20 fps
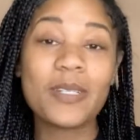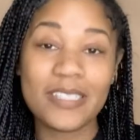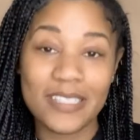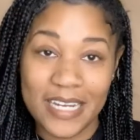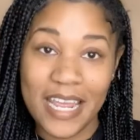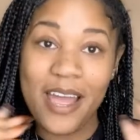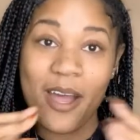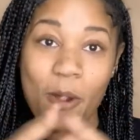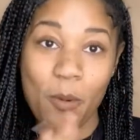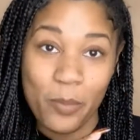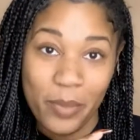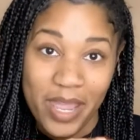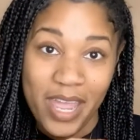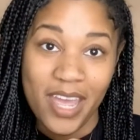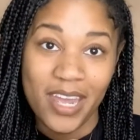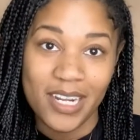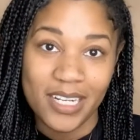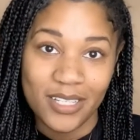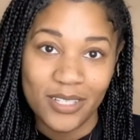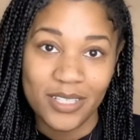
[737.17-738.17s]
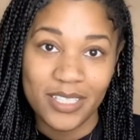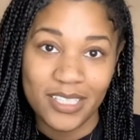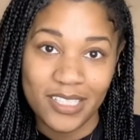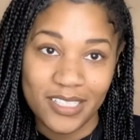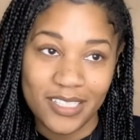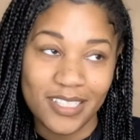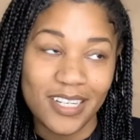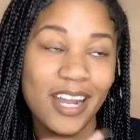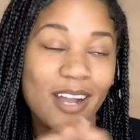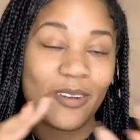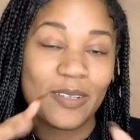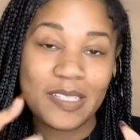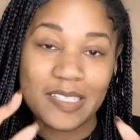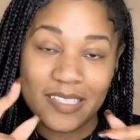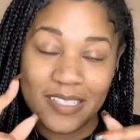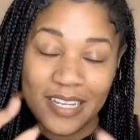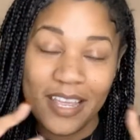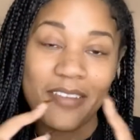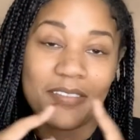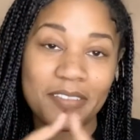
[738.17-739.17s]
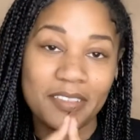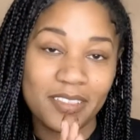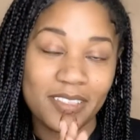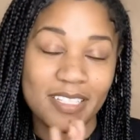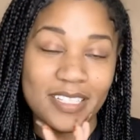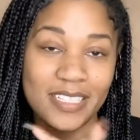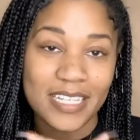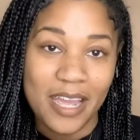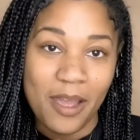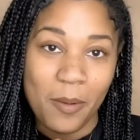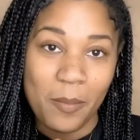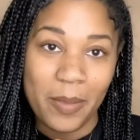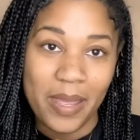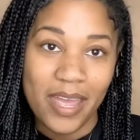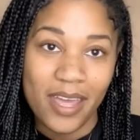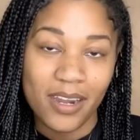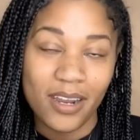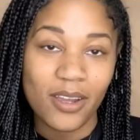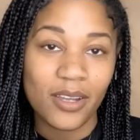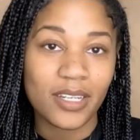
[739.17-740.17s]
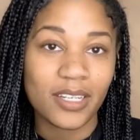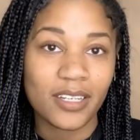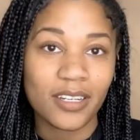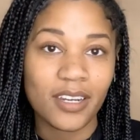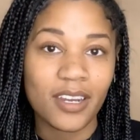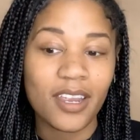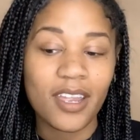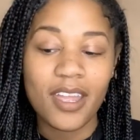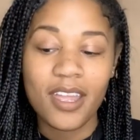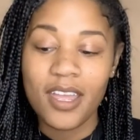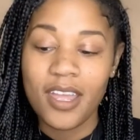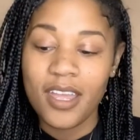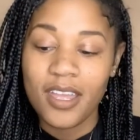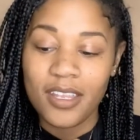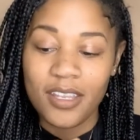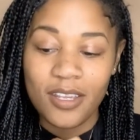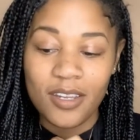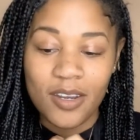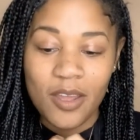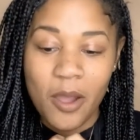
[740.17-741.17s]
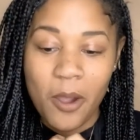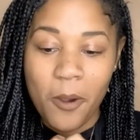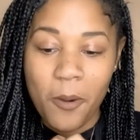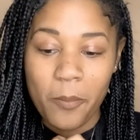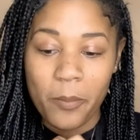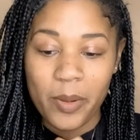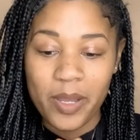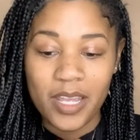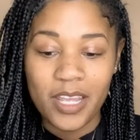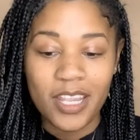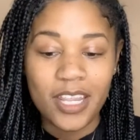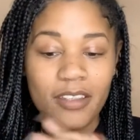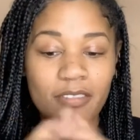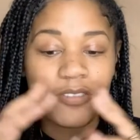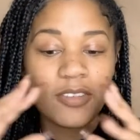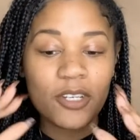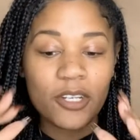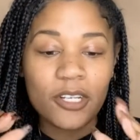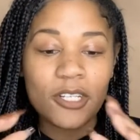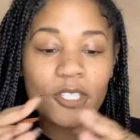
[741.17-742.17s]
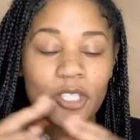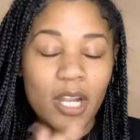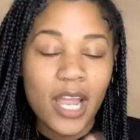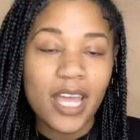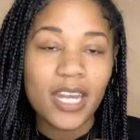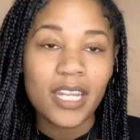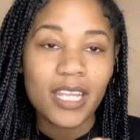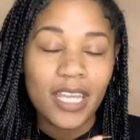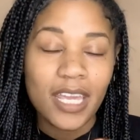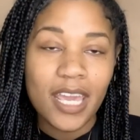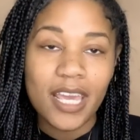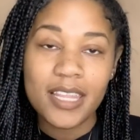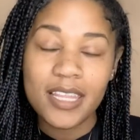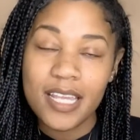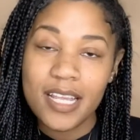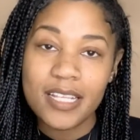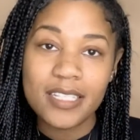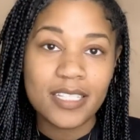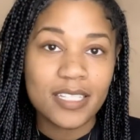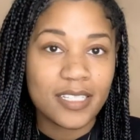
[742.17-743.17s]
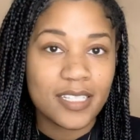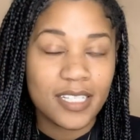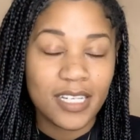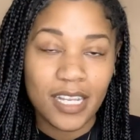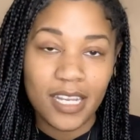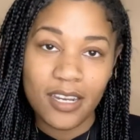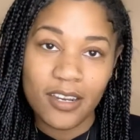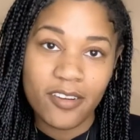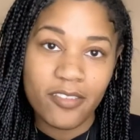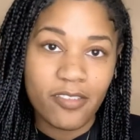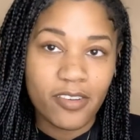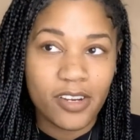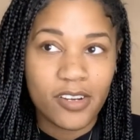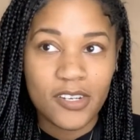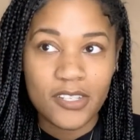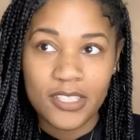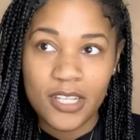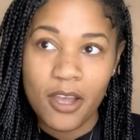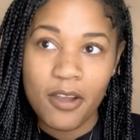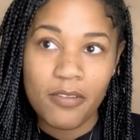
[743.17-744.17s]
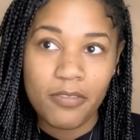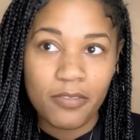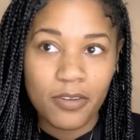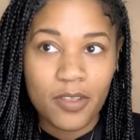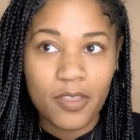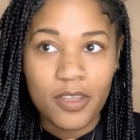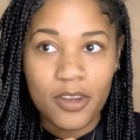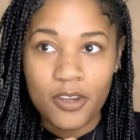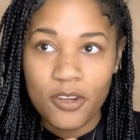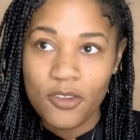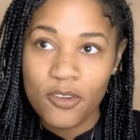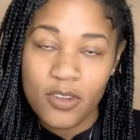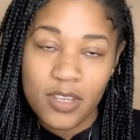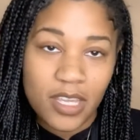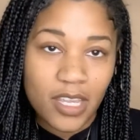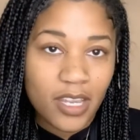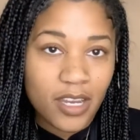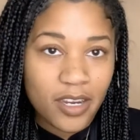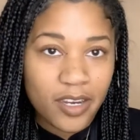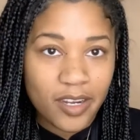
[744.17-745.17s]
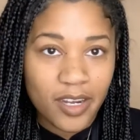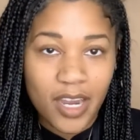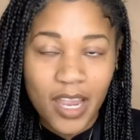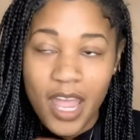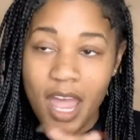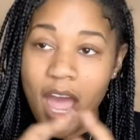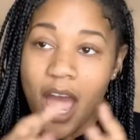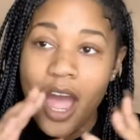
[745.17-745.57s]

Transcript: down bad out here. I was definitely down bad out here. But if you're trying to kick things into gear for yourself for the new year,